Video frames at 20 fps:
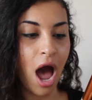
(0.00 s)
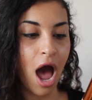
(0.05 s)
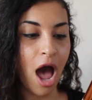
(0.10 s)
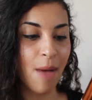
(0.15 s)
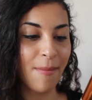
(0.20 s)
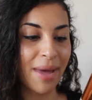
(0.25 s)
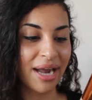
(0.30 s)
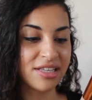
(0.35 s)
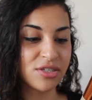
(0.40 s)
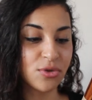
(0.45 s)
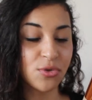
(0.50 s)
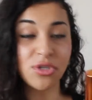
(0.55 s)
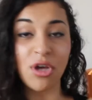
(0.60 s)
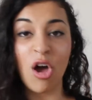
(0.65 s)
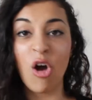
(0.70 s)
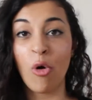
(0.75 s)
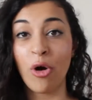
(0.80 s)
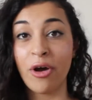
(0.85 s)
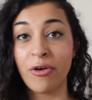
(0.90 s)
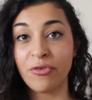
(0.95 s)
And it's
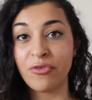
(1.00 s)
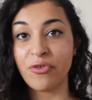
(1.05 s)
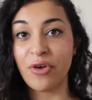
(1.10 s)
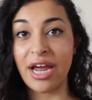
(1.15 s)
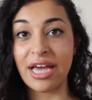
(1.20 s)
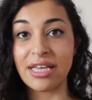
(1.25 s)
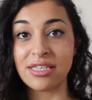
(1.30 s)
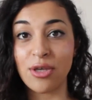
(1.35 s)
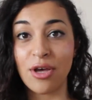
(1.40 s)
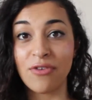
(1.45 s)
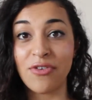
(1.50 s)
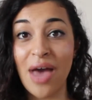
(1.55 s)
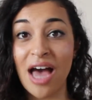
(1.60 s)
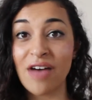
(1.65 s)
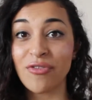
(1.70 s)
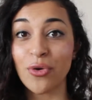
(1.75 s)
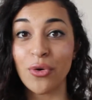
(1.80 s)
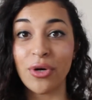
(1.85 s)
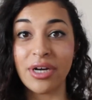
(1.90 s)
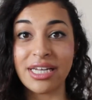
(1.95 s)
also oil free, so if you
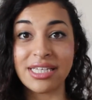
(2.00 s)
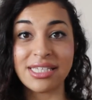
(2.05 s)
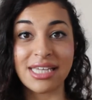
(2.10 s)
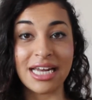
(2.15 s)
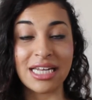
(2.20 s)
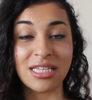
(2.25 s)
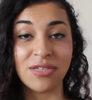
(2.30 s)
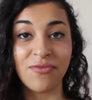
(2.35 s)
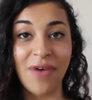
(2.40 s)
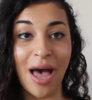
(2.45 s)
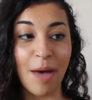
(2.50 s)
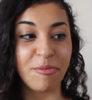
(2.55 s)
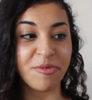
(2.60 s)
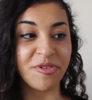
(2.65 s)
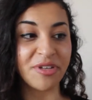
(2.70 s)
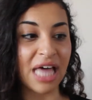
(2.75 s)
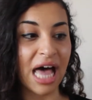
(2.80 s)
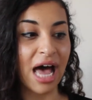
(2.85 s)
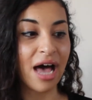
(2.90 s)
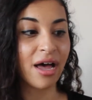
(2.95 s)
have got oily skin it's fab
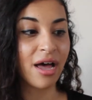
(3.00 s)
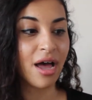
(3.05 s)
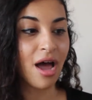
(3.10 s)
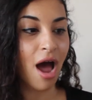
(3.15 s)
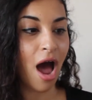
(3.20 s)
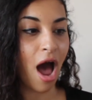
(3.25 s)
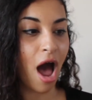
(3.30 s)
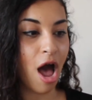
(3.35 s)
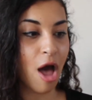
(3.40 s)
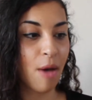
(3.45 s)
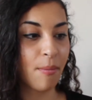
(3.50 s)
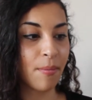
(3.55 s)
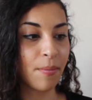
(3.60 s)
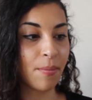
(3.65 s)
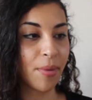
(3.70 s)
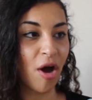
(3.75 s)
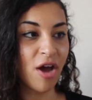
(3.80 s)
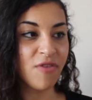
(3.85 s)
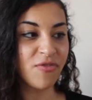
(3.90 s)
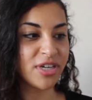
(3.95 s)
for that.
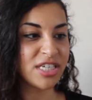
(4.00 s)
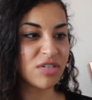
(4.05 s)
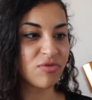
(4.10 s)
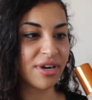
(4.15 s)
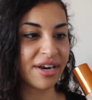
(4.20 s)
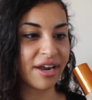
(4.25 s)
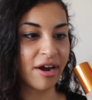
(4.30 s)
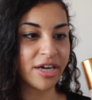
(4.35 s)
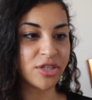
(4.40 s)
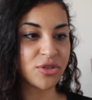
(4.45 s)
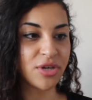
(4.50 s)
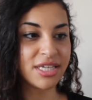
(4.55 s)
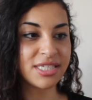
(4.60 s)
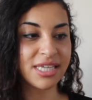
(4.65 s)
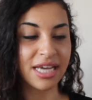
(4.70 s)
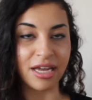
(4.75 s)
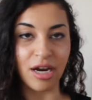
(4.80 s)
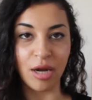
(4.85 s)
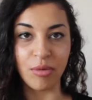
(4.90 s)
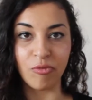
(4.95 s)
But I find it really
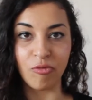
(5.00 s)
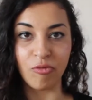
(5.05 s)
hydrating and I